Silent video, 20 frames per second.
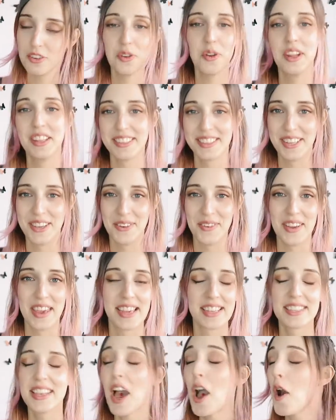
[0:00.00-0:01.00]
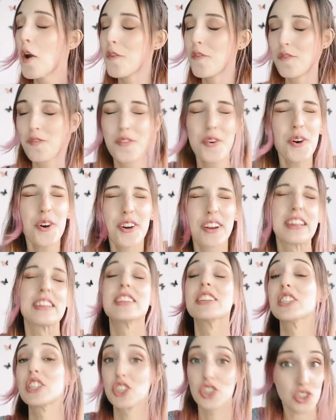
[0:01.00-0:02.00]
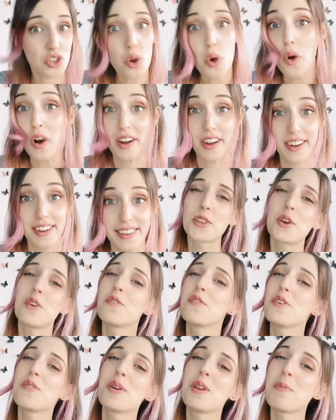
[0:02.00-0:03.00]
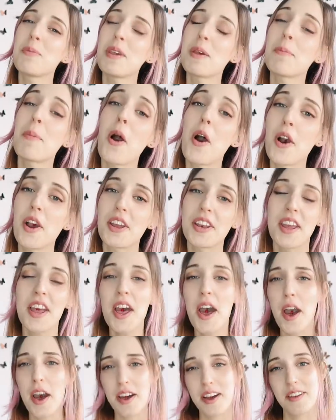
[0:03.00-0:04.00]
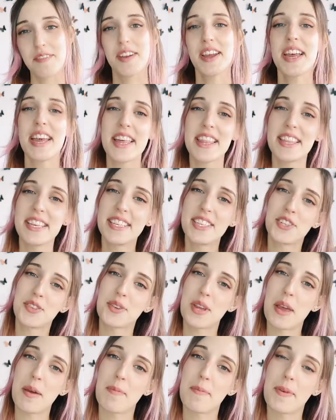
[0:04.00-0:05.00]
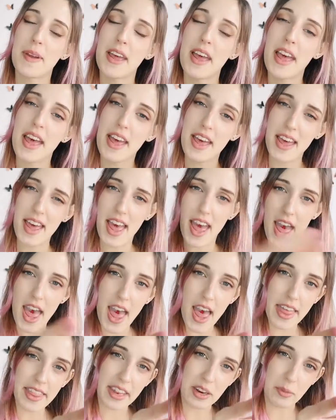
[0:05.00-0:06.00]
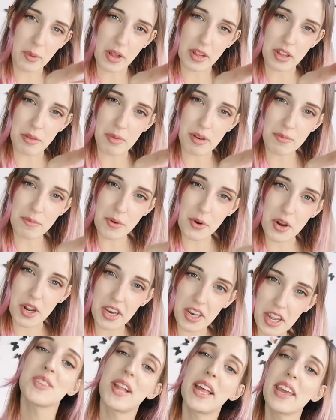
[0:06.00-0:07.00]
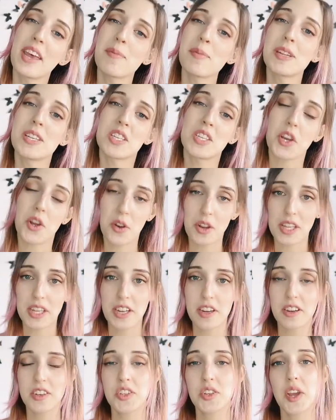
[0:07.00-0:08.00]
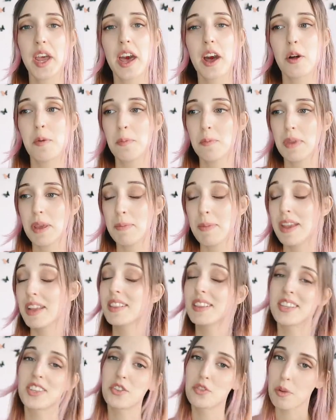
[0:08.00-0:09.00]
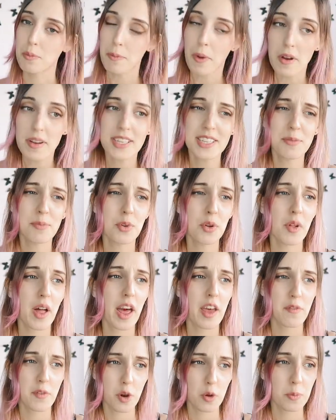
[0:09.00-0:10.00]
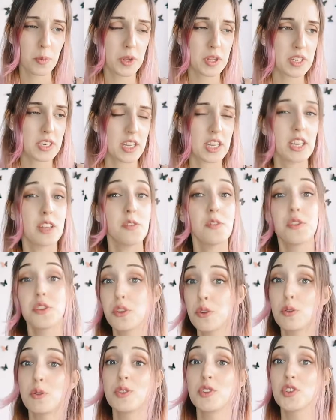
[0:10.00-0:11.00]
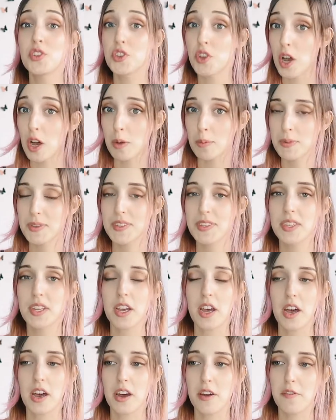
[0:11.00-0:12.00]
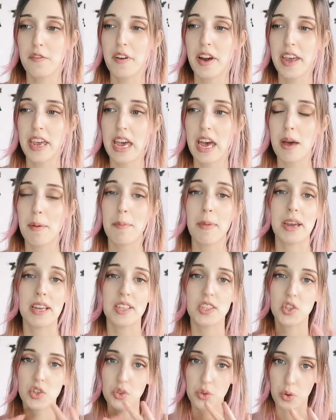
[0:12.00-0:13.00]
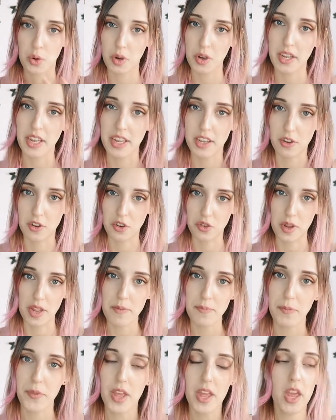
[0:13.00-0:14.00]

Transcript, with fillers: during two weeks for sure so if you want to be a part of this trip then welcome on board. Like I mentioned earlier, to help me make this trip possible, I've opened a few shops uh, via my store, IkuTree